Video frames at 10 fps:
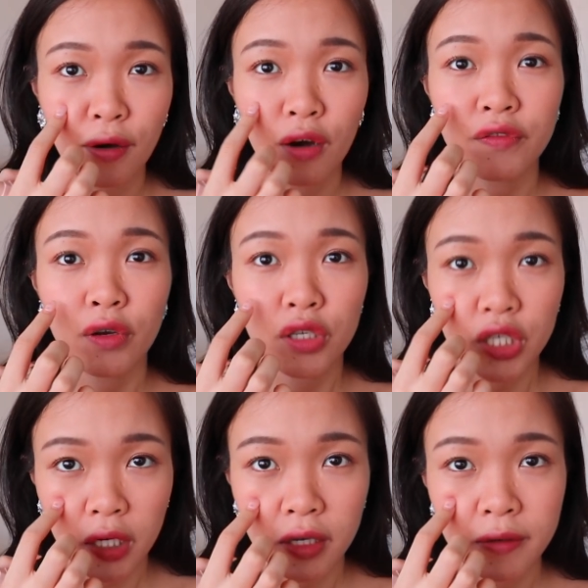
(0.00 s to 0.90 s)
of your
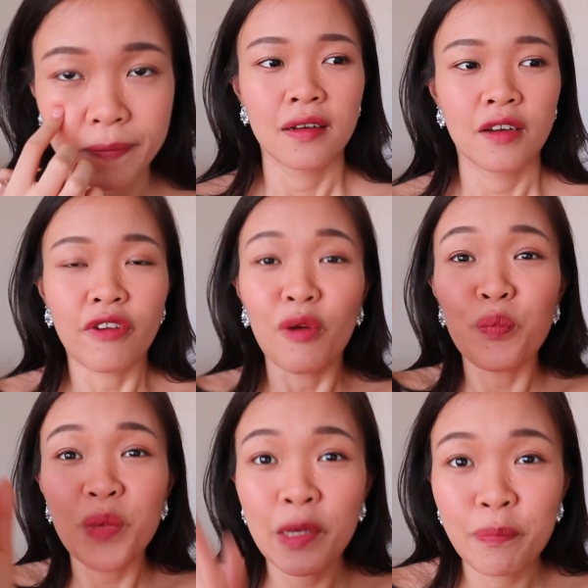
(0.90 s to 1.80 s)
cheek.
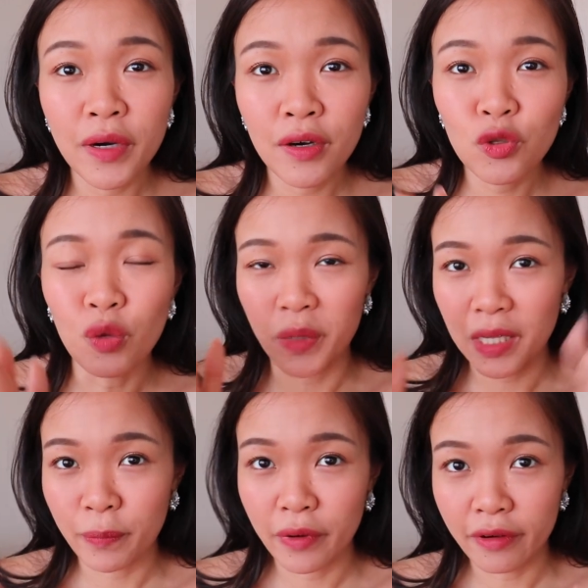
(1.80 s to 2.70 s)
From people to
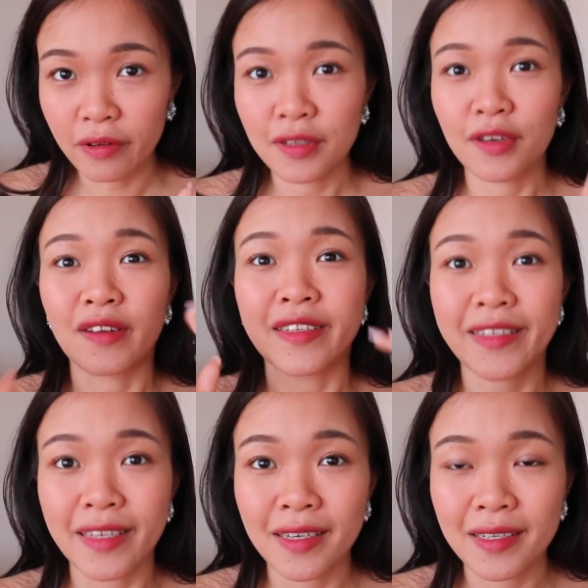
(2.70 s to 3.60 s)
people, your
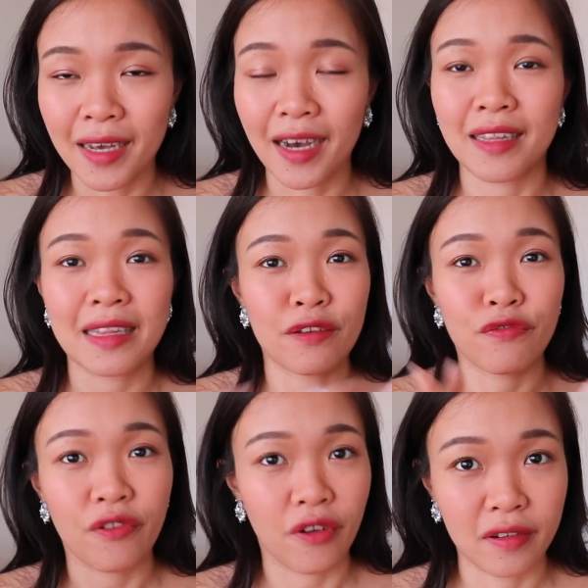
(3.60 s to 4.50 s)
C's are
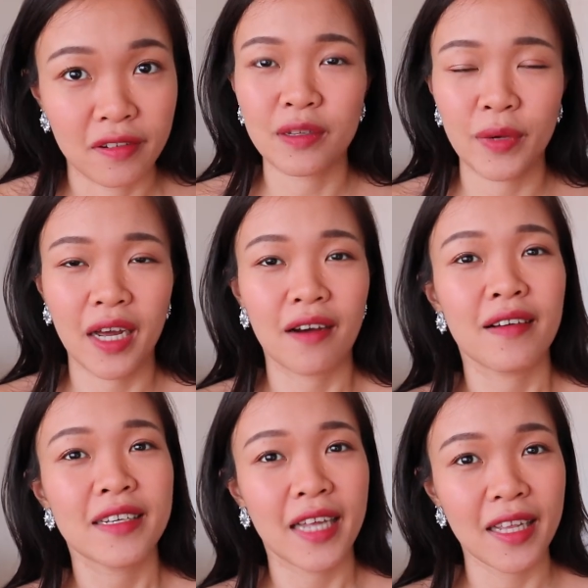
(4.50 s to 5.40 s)
different. When I
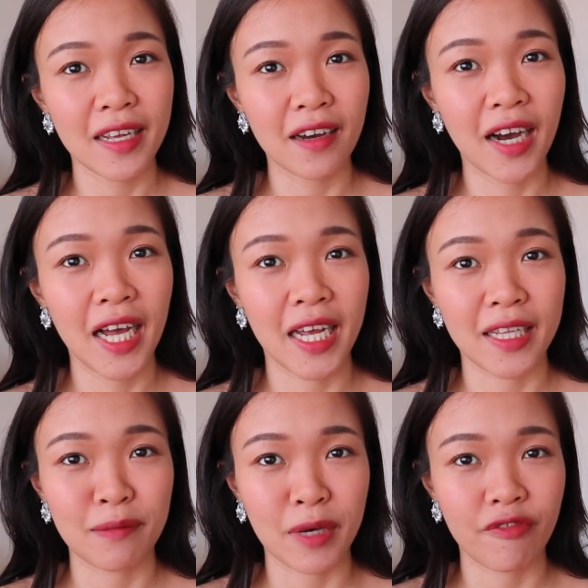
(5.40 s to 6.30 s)
was starting up
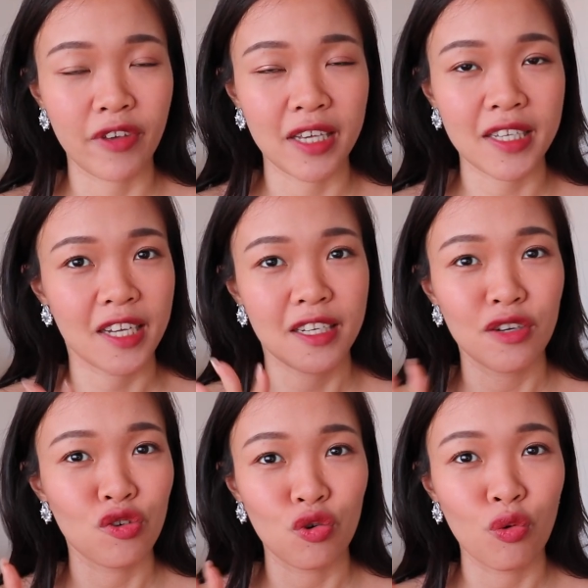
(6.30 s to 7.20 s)
highlighting my face, I
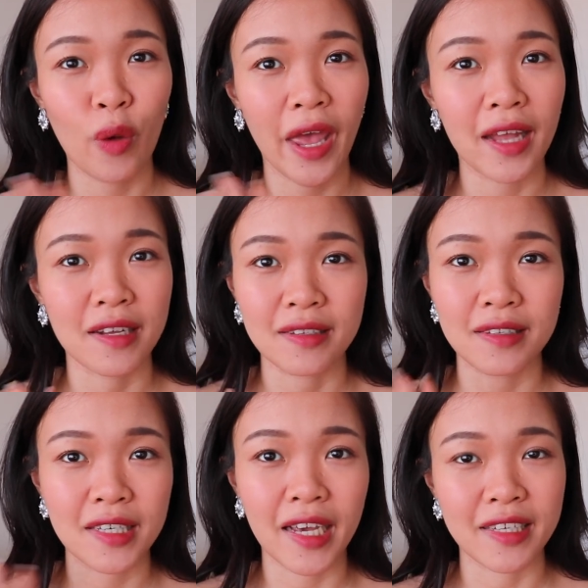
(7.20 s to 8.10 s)
didn't know where the
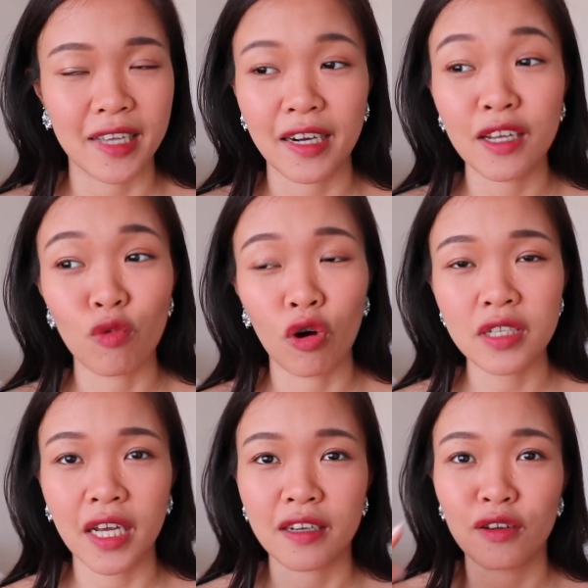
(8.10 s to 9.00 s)
C exactly
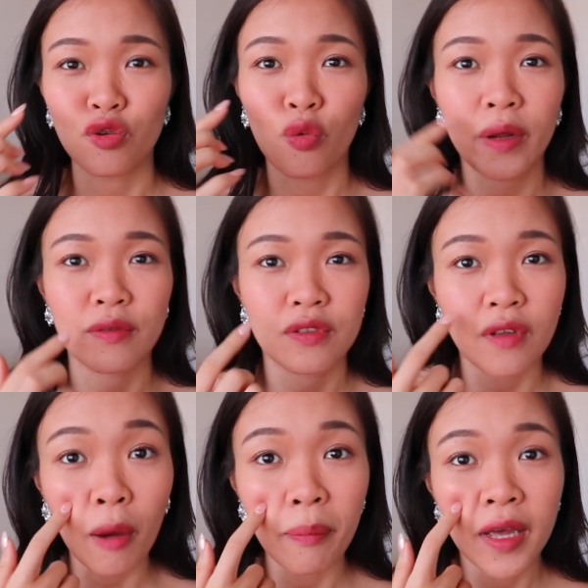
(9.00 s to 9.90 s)
was. I didn't know where to
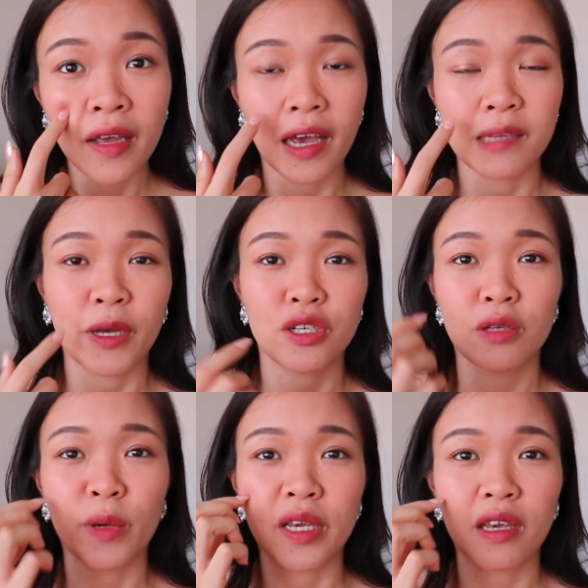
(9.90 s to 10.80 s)
stop,
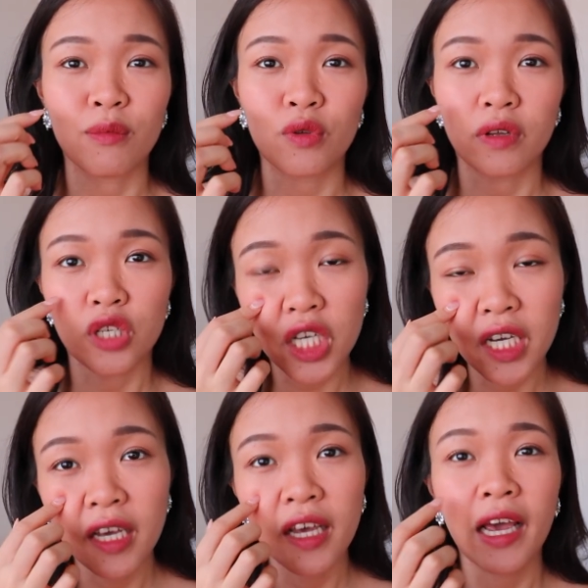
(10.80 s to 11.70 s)
especially when it came to the
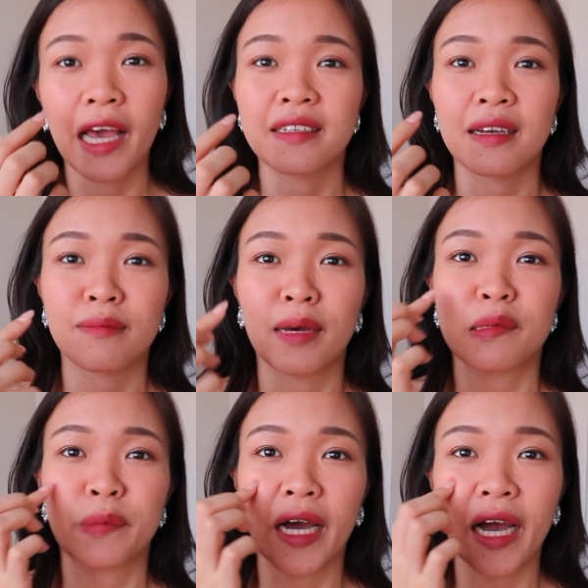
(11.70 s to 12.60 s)
cheek. And
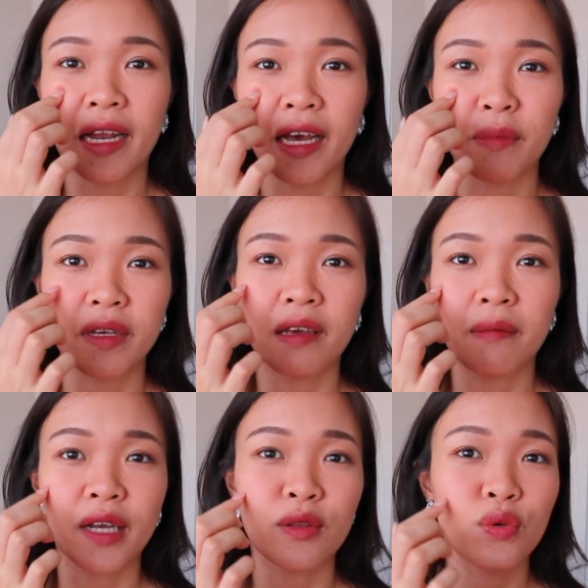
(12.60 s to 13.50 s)
sometimes my highlight became
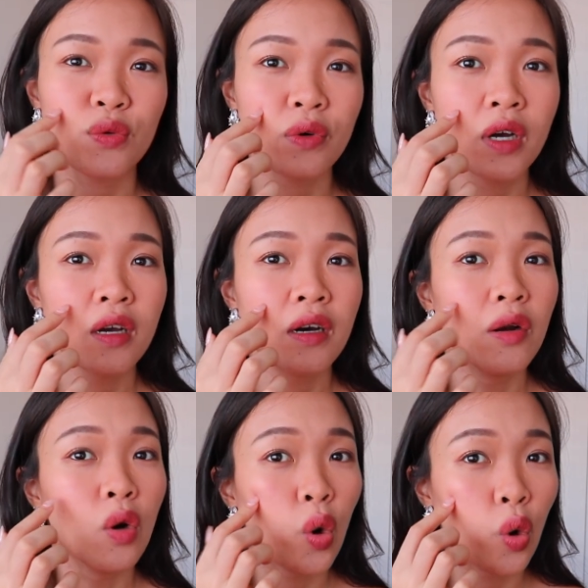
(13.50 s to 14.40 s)
like too
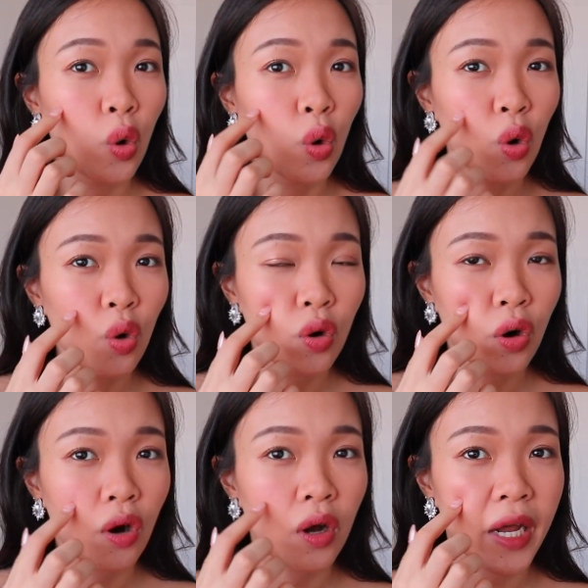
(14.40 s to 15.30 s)
low
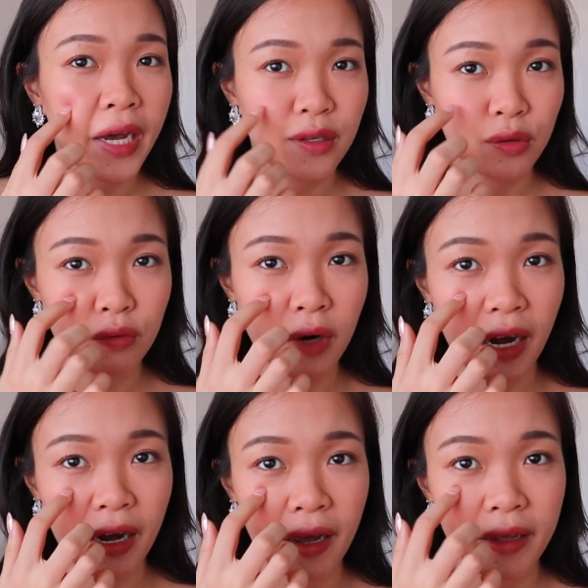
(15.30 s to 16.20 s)
or like too
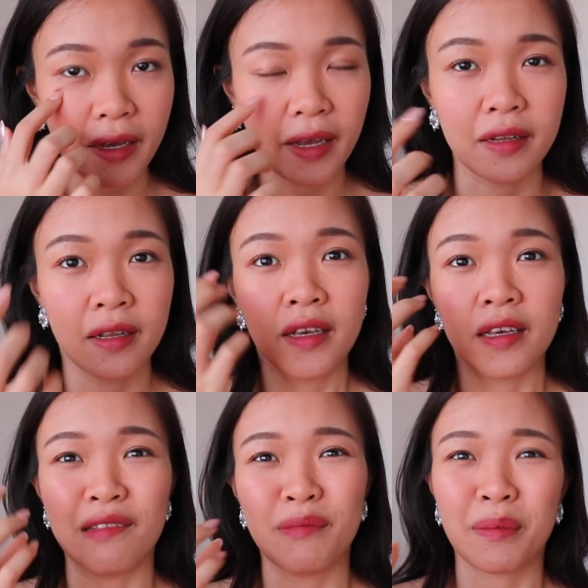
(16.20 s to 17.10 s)
high and
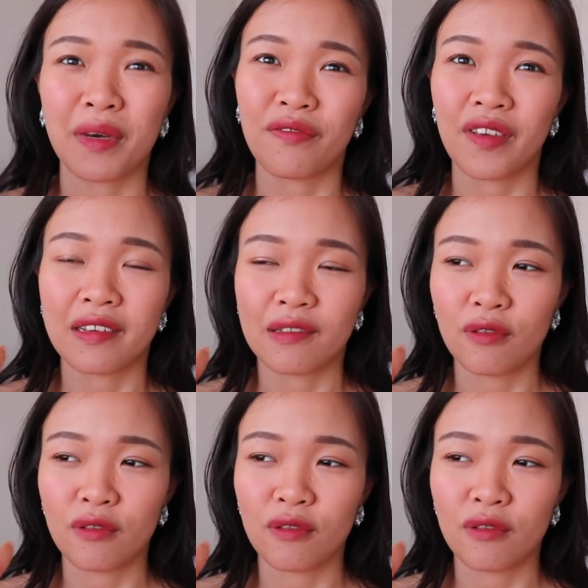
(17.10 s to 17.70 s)
it made my face